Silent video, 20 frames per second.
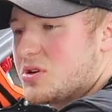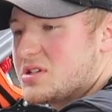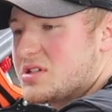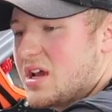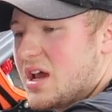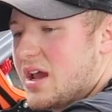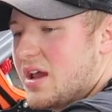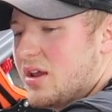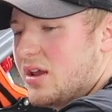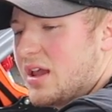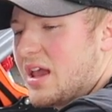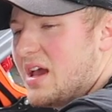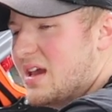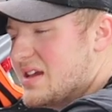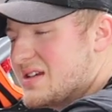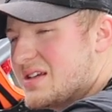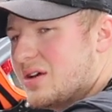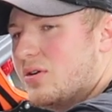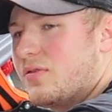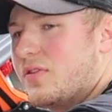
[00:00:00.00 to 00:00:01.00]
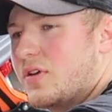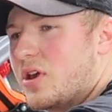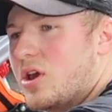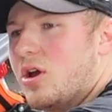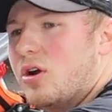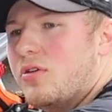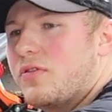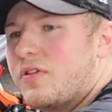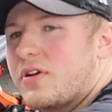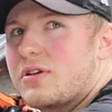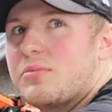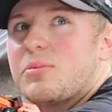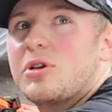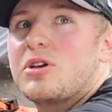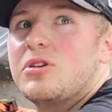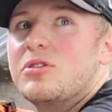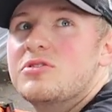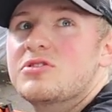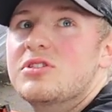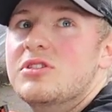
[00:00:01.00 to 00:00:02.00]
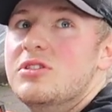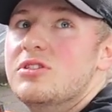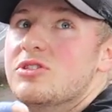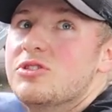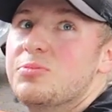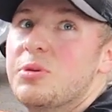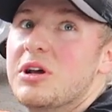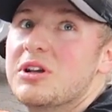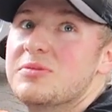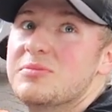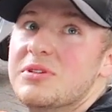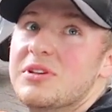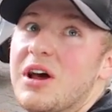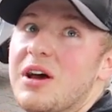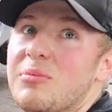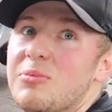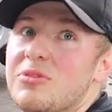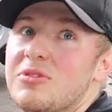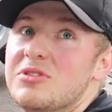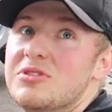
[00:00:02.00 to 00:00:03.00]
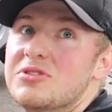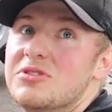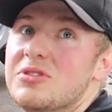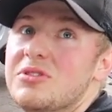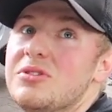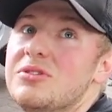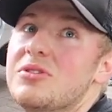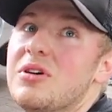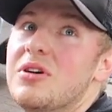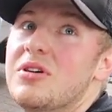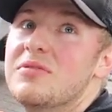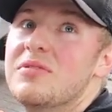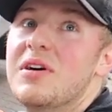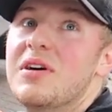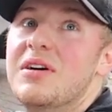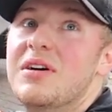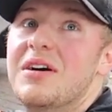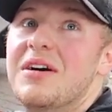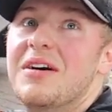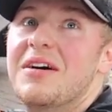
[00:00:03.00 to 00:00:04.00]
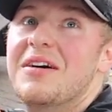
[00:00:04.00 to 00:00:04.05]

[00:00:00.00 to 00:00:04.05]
wanna say, get yourself a girlfriend, because can you just pass me the hammer and screwdriver?